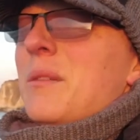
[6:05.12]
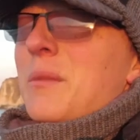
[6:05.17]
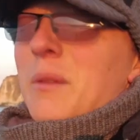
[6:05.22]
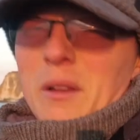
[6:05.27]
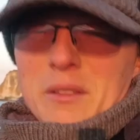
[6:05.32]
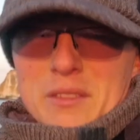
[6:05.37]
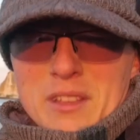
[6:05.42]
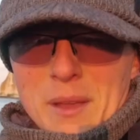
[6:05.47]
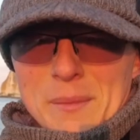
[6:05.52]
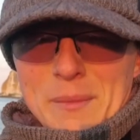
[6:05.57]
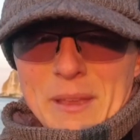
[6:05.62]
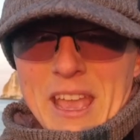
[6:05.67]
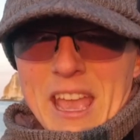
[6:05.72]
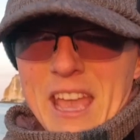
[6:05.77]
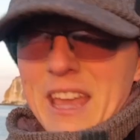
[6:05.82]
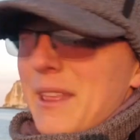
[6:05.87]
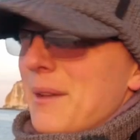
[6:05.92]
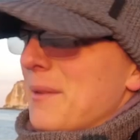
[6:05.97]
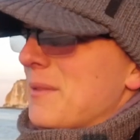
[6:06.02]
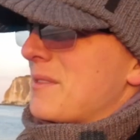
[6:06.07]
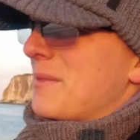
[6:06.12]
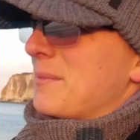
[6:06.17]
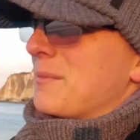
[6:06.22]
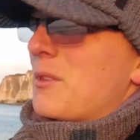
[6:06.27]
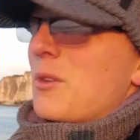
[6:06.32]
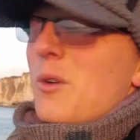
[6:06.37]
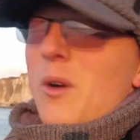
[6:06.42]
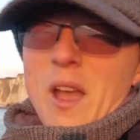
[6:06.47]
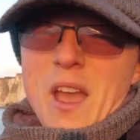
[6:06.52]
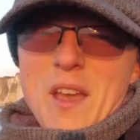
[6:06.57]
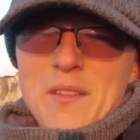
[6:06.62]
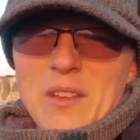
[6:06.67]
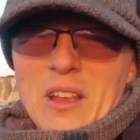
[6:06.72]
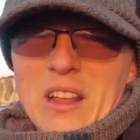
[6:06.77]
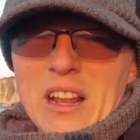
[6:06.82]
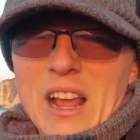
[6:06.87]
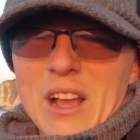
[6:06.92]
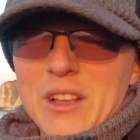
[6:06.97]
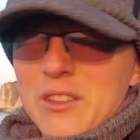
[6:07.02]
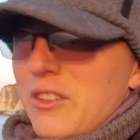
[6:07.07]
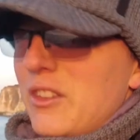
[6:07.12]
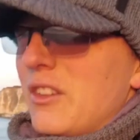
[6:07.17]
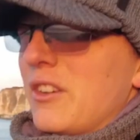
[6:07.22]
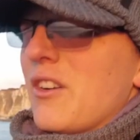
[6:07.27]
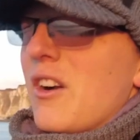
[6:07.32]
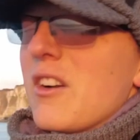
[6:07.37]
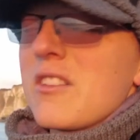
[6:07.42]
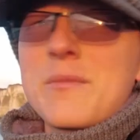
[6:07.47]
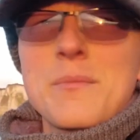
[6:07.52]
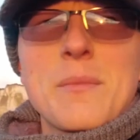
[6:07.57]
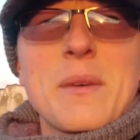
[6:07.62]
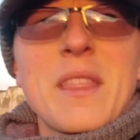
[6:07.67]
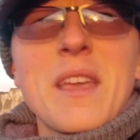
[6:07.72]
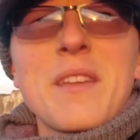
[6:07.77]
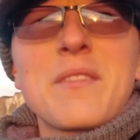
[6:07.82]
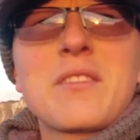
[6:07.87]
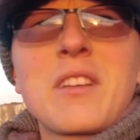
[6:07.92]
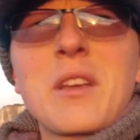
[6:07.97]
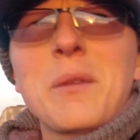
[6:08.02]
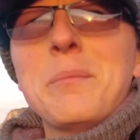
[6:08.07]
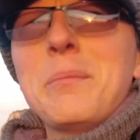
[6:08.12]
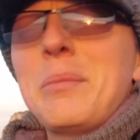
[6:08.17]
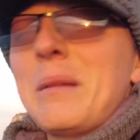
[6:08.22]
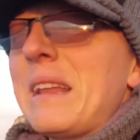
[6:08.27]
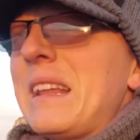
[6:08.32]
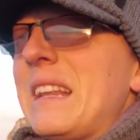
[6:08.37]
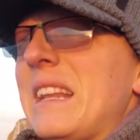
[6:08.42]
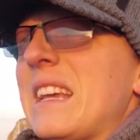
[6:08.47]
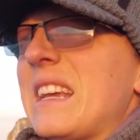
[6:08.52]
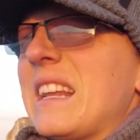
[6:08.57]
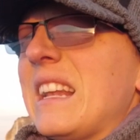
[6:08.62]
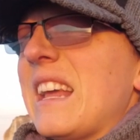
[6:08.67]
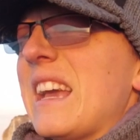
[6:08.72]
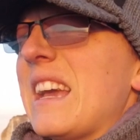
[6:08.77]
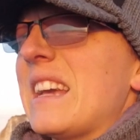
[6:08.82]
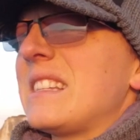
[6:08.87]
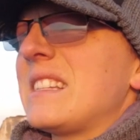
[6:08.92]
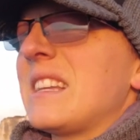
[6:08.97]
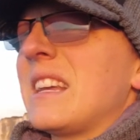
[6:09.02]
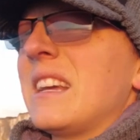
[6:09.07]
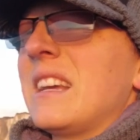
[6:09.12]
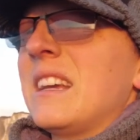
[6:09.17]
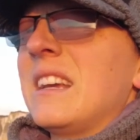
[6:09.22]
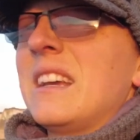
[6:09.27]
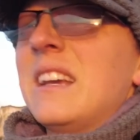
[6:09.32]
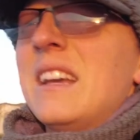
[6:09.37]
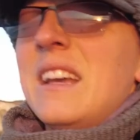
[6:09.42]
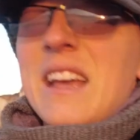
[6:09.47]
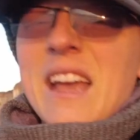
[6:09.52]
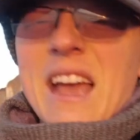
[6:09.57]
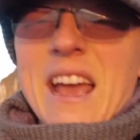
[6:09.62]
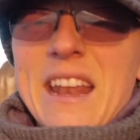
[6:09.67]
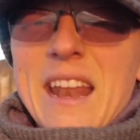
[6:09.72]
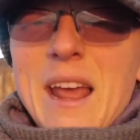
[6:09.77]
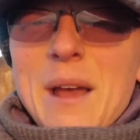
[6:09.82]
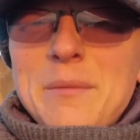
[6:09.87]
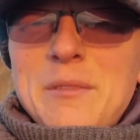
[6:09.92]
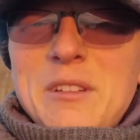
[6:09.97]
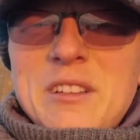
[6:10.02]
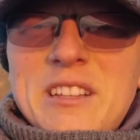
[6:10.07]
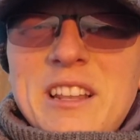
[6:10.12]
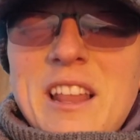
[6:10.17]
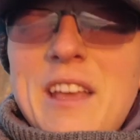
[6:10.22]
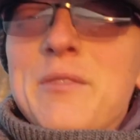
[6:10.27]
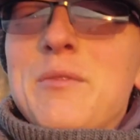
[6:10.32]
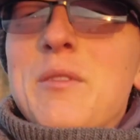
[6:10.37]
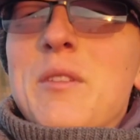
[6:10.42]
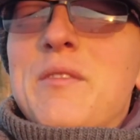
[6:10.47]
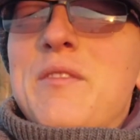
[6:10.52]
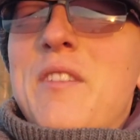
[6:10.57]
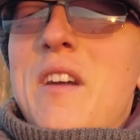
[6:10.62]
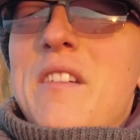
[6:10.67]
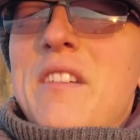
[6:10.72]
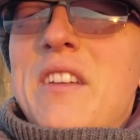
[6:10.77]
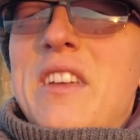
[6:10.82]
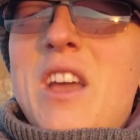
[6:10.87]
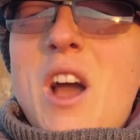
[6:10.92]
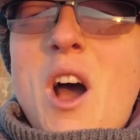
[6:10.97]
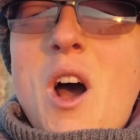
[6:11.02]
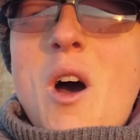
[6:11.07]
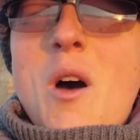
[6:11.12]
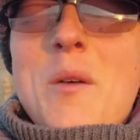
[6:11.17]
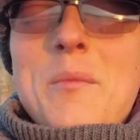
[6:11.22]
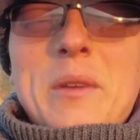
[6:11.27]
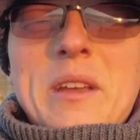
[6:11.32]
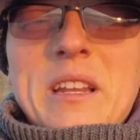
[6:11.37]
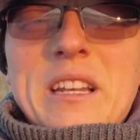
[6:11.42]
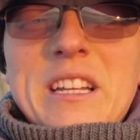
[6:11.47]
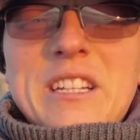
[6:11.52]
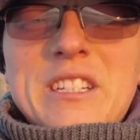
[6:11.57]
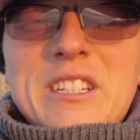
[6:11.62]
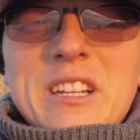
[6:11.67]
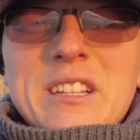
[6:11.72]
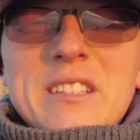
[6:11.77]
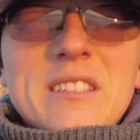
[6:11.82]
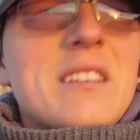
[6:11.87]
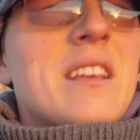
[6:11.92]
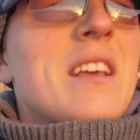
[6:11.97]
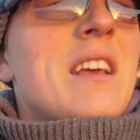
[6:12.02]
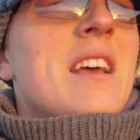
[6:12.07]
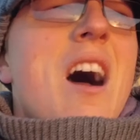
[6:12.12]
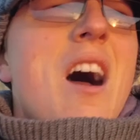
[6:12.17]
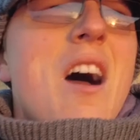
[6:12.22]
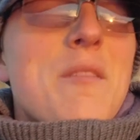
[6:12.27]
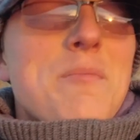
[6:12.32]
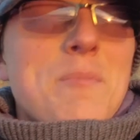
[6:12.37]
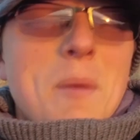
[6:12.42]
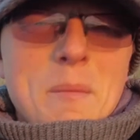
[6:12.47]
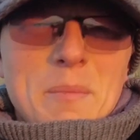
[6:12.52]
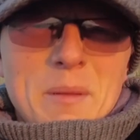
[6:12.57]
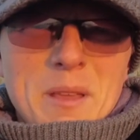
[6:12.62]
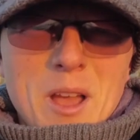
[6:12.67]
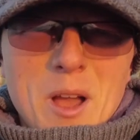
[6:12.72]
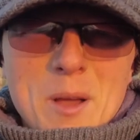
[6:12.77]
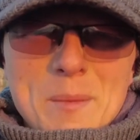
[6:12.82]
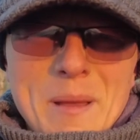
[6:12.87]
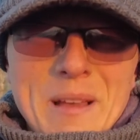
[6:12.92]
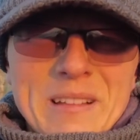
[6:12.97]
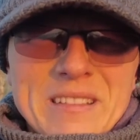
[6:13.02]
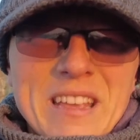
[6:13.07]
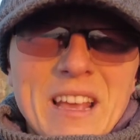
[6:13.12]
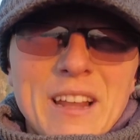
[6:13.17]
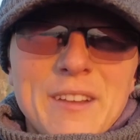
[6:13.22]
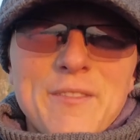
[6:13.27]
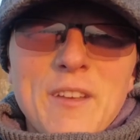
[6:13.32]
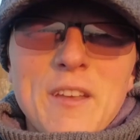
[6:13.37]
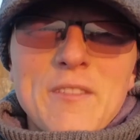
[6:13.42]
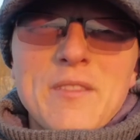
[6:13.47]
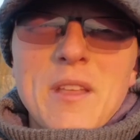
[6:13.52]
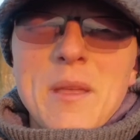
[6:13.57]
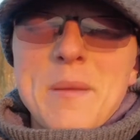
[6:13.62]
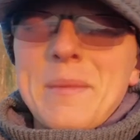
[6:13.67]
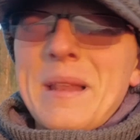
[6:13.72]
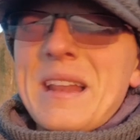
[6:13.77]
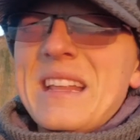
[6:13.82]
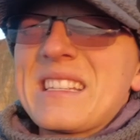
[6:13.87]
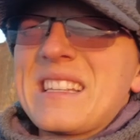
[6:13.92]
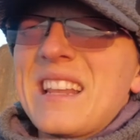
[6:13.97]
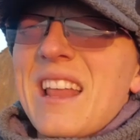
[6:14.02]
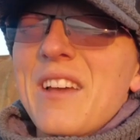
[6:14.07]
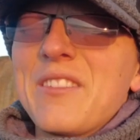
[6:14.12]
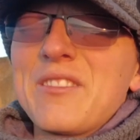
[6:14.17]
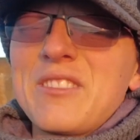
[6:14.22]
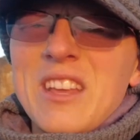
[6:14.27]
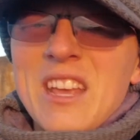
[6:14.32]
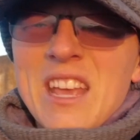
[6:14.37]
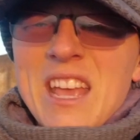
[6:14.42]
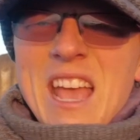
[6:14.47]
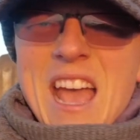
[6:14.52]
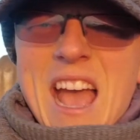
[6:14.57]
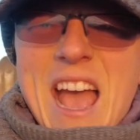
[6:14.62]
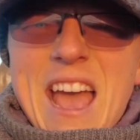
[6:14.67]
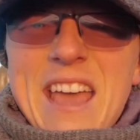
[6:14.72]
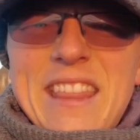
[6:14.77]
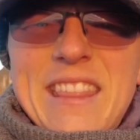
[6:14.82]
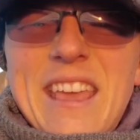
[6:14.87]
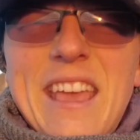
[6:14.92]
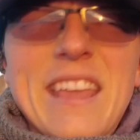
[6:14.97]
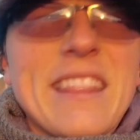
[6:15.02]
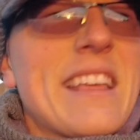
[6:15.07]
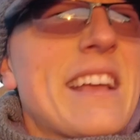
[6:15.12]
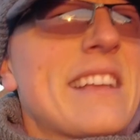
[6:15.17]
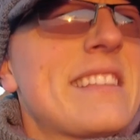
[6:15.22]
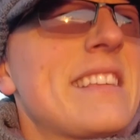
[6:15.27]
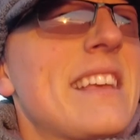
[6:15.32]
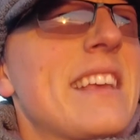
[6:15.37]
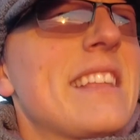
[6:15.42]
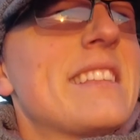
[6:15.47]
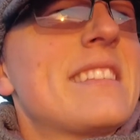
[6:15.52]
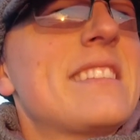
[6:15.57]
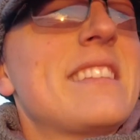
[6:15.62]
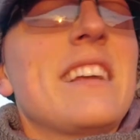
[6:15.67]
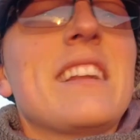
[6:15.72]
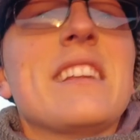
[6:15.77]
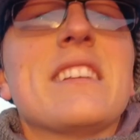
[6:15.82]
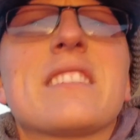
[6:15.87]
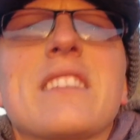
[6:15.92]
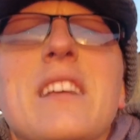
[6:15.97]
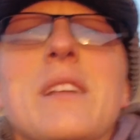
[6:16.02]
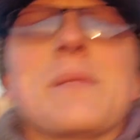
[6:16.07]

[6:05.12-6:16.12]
When I was coming here, there were some quite heavy clouds on the horizon, but they've completely cleared. And now I'm just left with very calm conditions. I've probably got about 10 or 15 minutes left and then that's it. Sun is